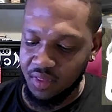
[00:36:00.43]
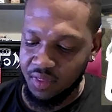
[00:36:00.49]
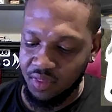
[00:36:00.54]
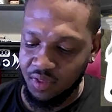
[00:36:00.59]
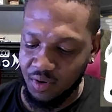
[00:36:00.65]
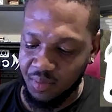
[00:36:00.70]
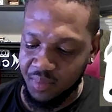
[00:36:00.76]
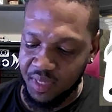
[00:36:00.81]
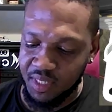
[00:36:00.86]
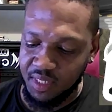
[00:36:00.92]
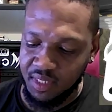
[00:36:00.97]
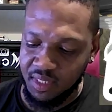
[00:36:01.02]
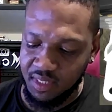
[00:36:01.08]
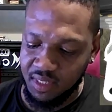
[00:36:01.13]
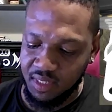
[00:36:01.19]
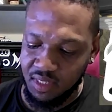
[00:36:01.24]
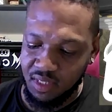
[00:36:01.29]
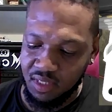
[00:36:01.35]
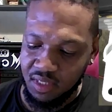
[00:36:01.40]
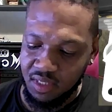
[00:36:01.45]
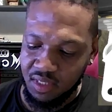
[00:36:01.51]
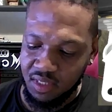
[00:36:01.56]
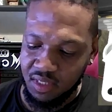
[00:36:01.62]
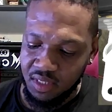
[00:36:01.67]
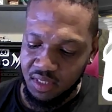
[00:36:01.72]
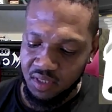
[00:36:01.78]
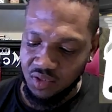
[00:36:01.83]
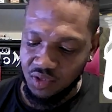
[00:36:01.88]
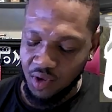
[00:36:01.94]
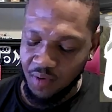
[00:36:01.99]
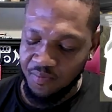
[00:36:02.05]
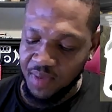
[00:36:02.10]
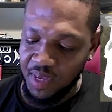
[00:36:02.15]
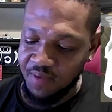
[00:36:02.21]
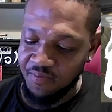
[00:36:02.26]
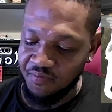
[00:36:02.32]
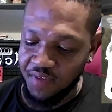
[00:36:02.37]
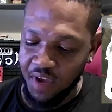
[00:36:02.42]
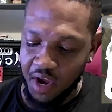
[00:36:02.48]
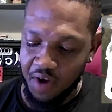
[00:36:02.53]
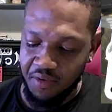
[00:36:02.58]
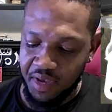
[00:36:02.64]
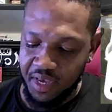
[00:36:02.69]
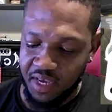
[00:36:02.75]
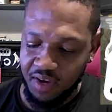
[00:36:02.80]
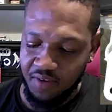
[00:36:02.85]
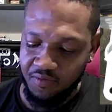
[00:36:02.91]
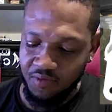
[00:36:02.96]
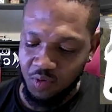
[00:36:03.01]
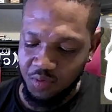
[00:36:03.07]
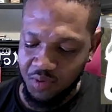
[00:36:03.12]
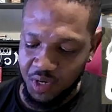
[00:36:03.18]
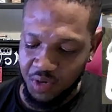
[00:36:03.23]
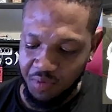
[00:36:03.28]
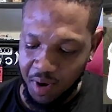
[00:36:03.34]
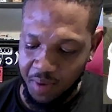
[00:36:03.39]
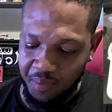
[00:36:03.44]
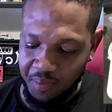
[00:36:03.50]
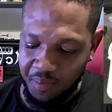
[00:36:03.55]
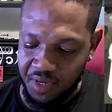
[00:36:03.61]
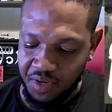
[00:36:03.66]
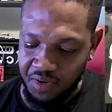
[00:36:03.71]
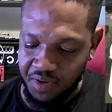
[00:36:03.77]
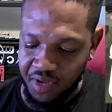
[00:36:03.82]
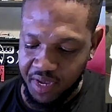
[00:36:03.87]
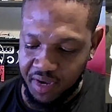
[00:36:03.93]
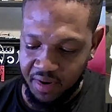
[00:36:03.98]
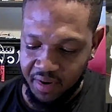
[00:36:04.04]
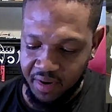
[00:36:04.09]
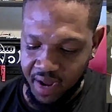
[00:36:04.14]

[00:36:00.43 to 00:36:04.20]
thermistor, so I'm being very careful with the Rapido here.